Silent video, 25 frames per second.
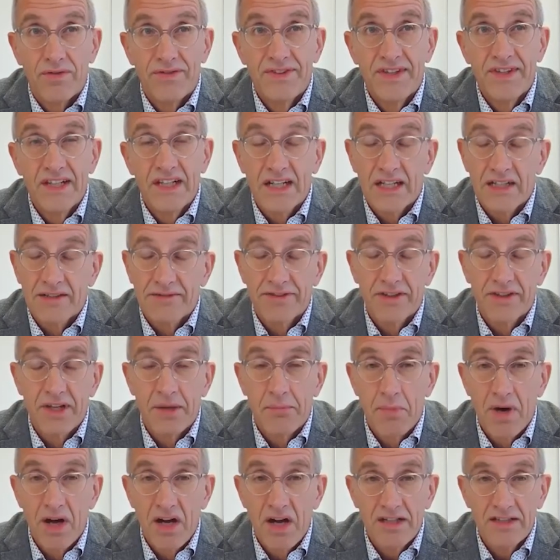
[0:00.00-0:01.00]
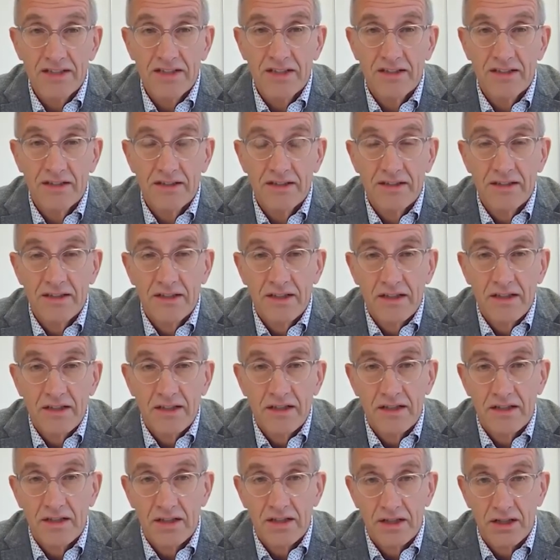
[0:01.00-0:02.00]
Dirk van der Mark,
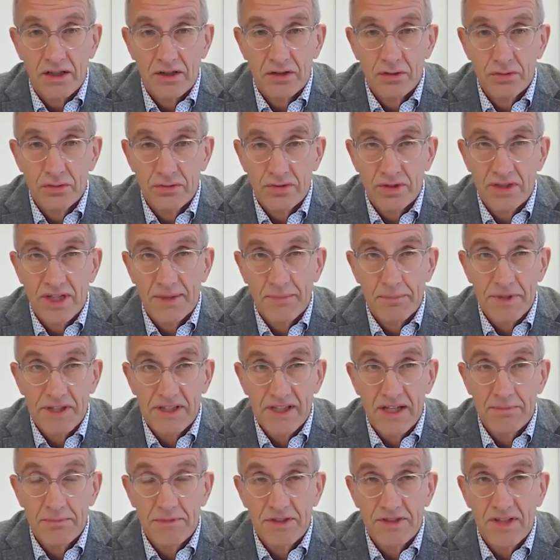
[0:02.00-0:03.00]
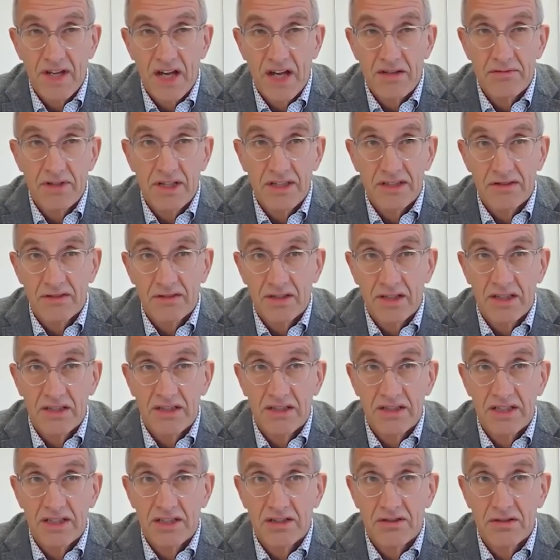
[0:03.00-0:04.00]
eh, who became the director
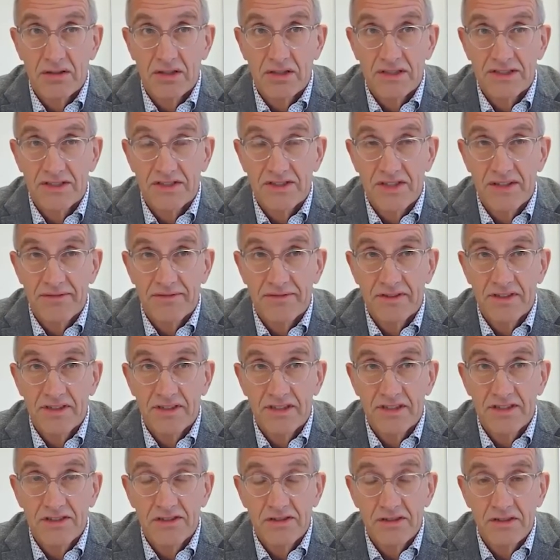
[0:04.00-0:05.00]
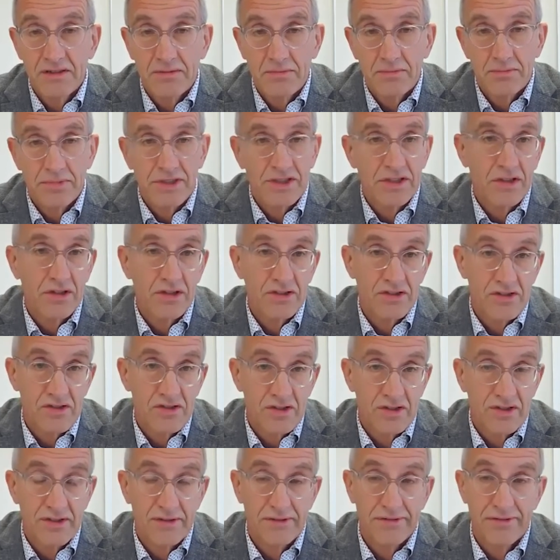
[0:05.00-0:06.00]
in the early 70s
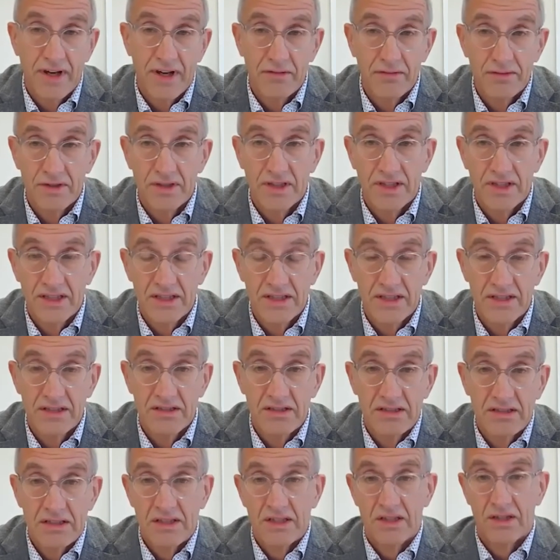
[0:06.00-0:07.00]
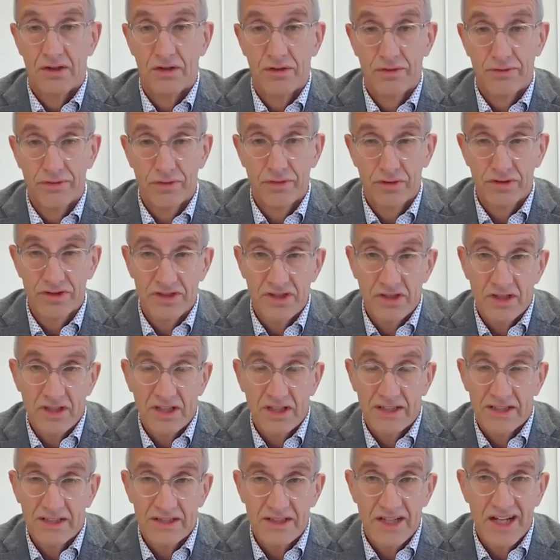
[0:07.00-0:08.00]
because the founder, he
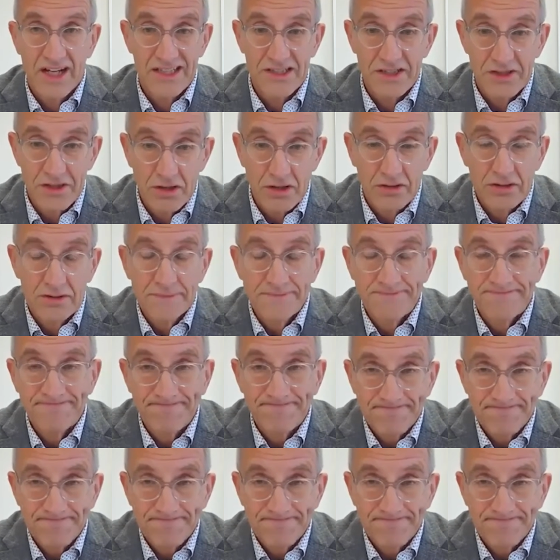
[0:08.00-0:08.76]
unfortunately died young.